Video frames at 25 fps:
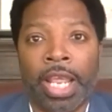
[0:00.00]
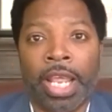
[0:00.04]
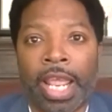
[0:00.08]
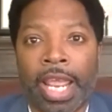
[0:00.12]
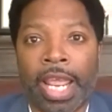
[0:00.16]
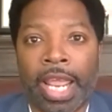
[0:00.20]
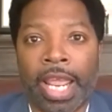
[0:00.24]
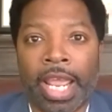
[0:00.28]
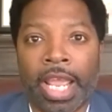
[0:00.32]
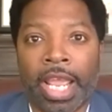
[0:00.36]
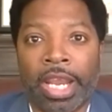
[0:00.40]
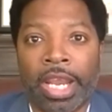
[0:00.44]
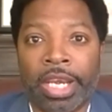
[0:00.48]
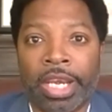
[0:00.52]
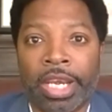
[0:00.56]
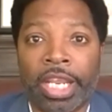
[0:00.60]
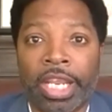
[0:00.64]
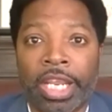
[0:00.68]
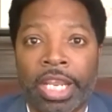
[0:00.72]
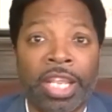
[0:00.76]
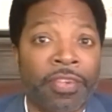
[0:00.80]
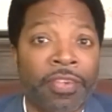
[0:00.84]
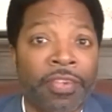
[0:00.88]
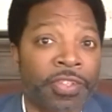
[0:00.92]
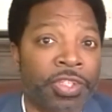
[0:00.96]
and
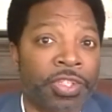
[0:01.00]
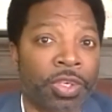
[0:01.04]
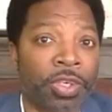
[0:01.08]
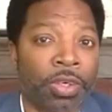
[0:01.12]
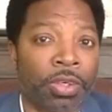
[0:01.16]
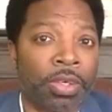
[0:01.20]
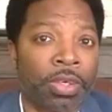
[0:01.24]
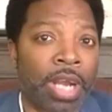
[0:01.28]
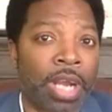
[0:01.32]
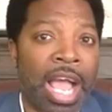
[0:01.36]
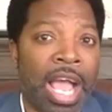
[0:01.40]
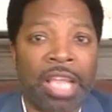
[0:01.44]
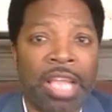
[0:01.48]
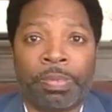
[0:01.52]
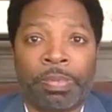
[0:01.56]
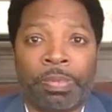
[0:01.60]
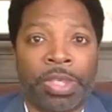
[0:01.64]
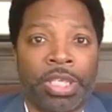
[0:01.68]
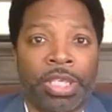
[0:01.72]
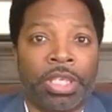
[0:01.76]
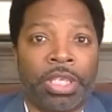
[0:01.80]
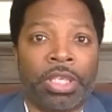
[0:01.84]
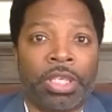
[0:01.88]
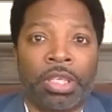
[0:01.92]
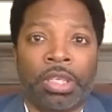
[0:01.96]
if certain
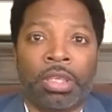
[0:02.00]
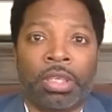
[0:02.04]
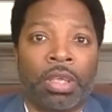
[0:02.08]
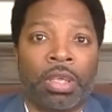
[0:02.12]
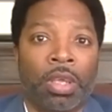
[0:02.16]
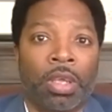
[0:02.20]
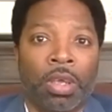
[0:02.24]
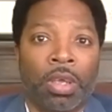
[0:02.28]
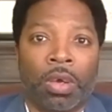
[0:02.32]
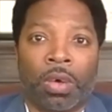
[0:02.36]
IP